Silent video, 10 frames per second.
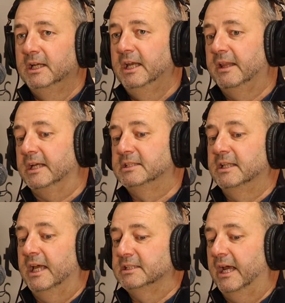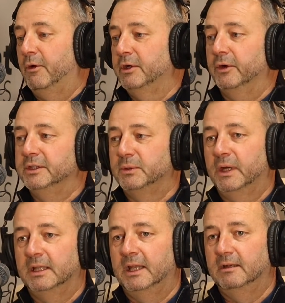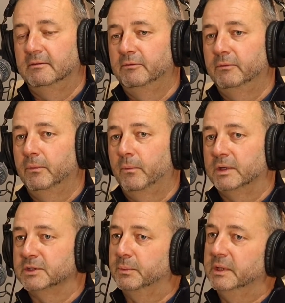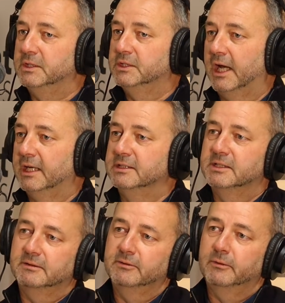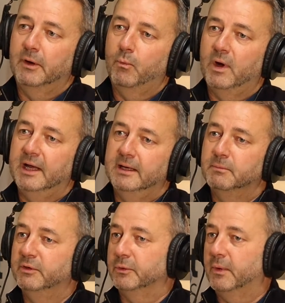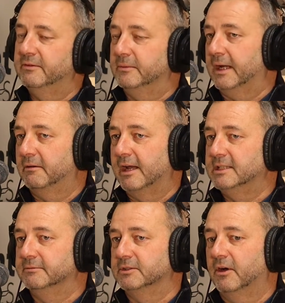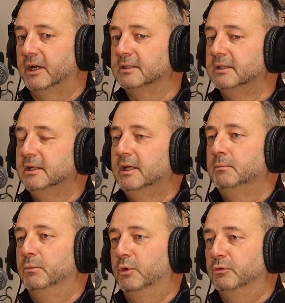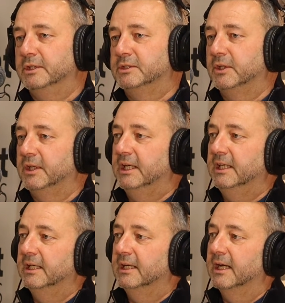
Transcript: yeah, that's how I got into it. And then once we moved away from that creative side, more into the